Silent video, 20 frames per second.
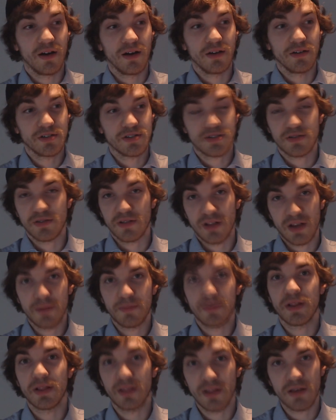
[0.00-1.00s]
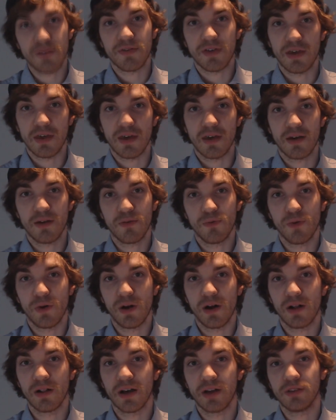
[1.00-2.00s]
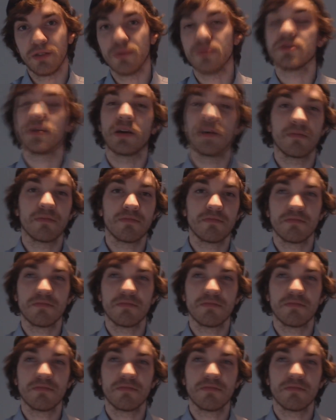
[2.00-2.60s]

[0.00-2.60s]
just to let me live here while I do like